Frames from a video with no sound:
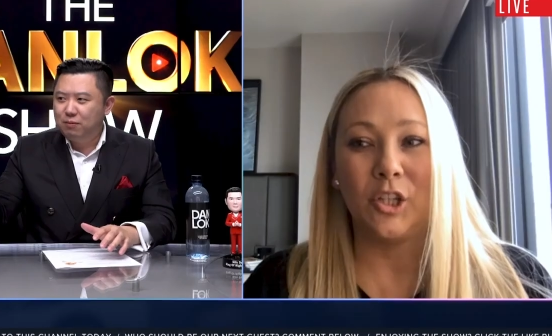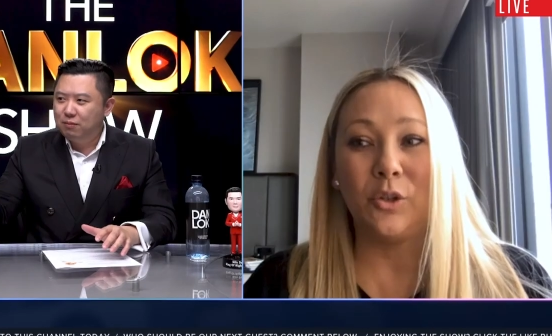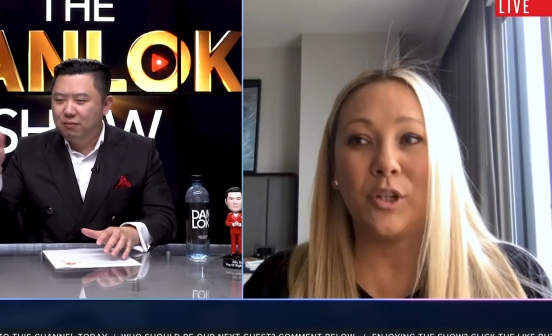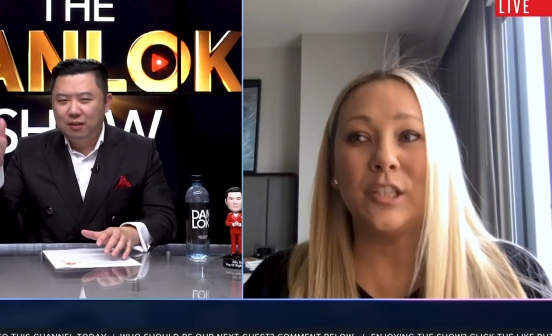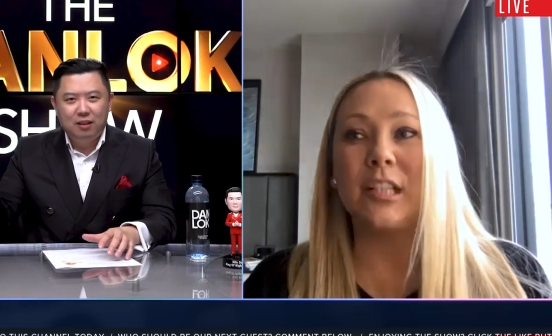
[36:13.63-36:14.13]

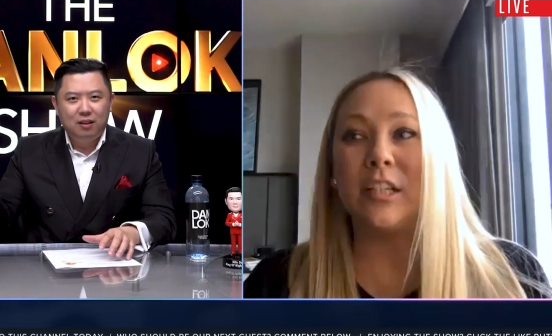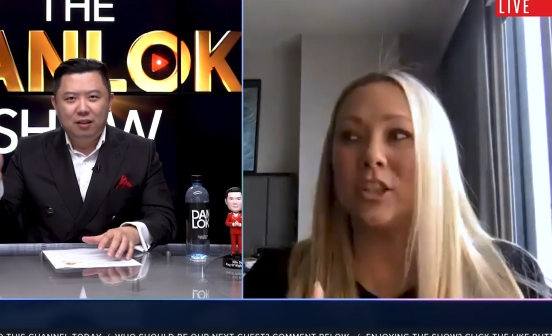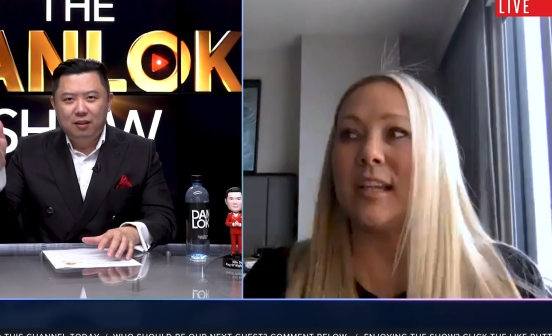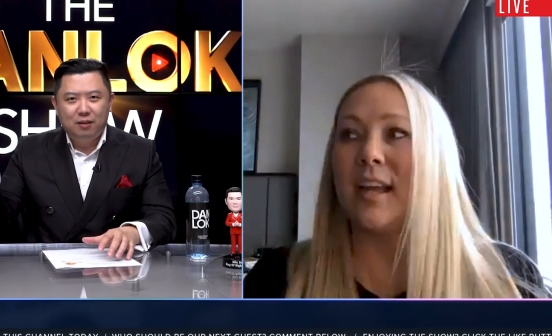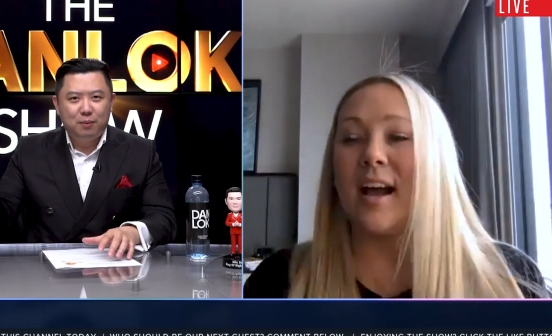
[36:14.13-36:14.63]
Speaker 1: You could
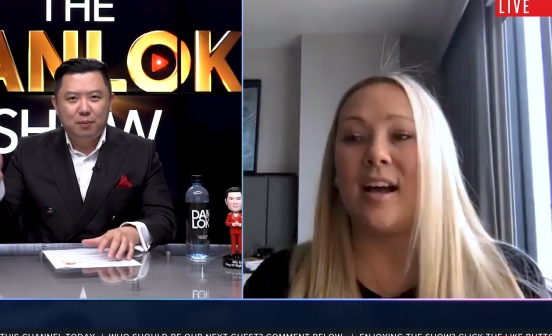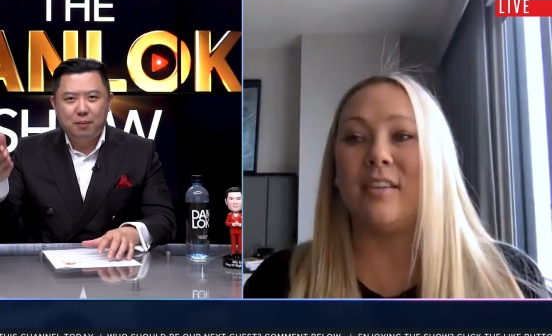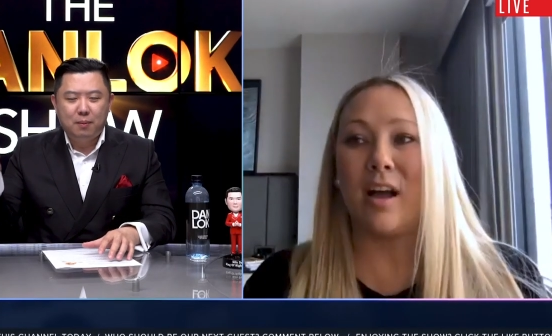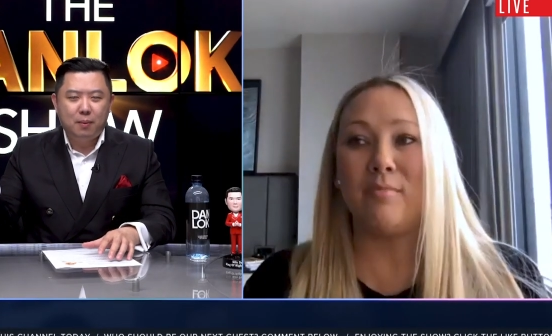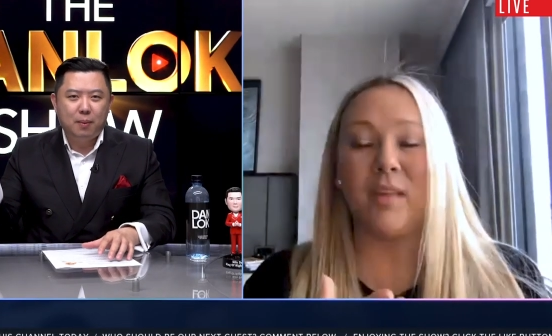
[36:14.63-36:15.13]
literally
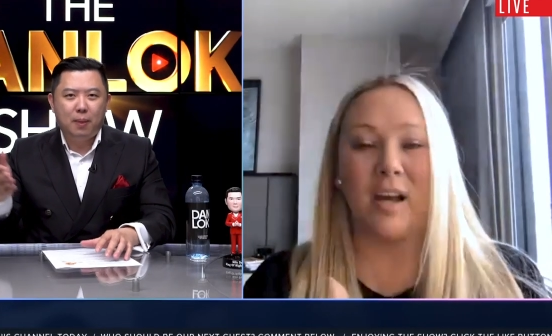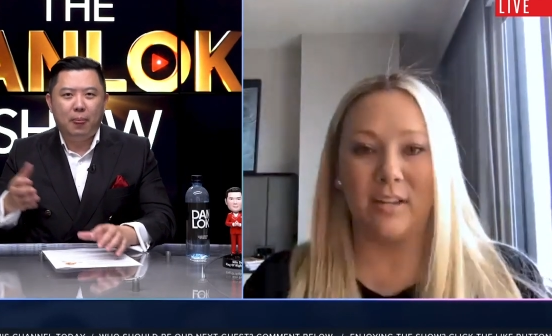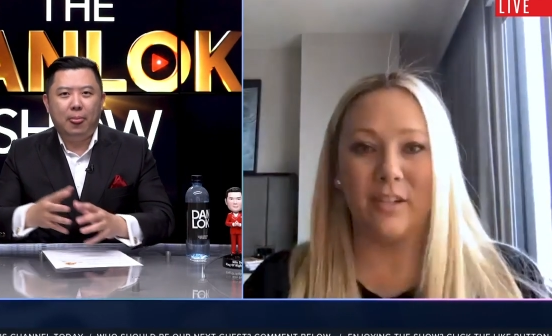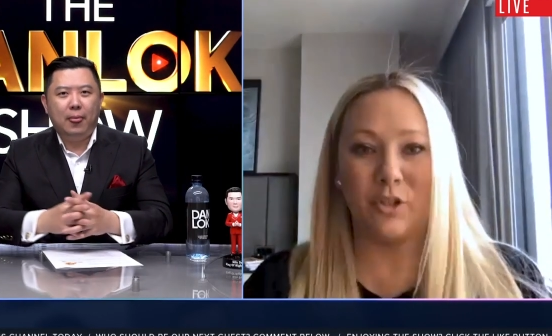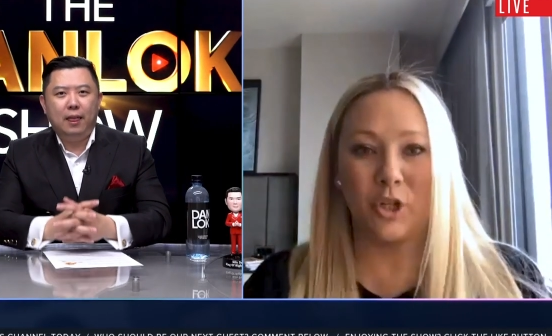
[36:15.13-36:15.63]
have, I'm not
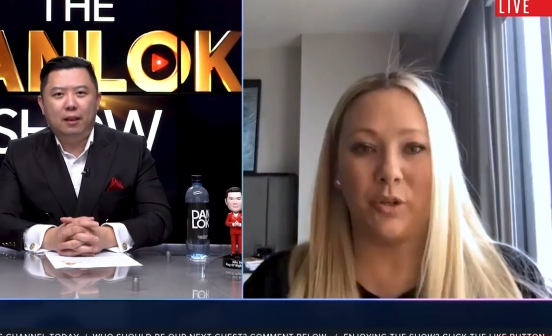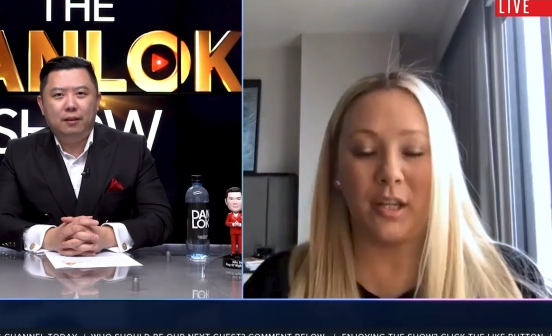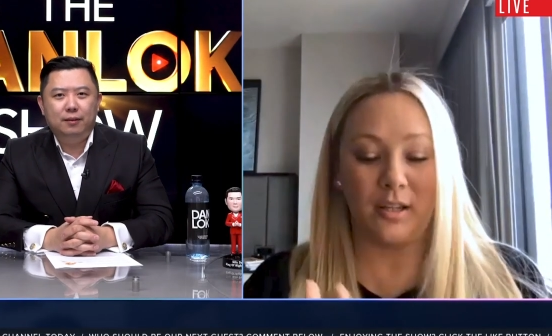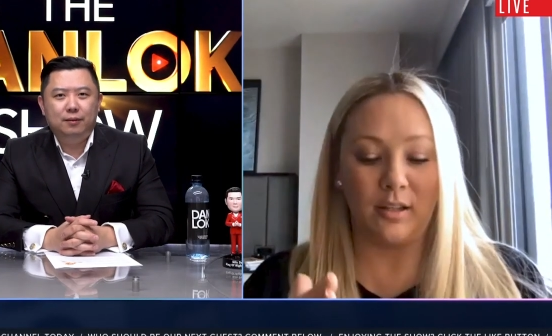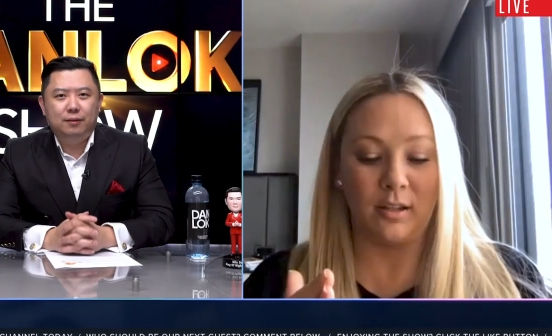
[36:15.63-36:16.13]
even
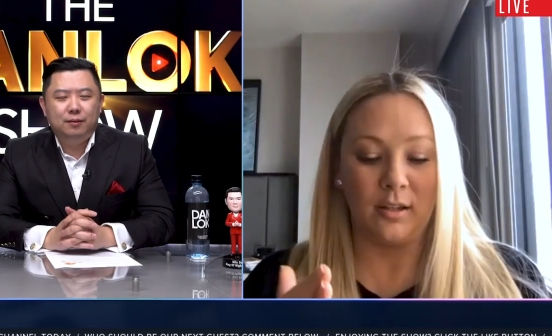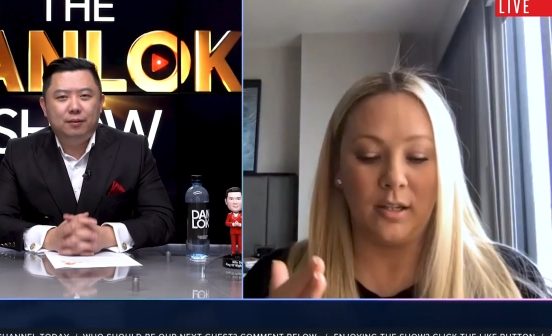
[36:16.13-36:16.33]
joking.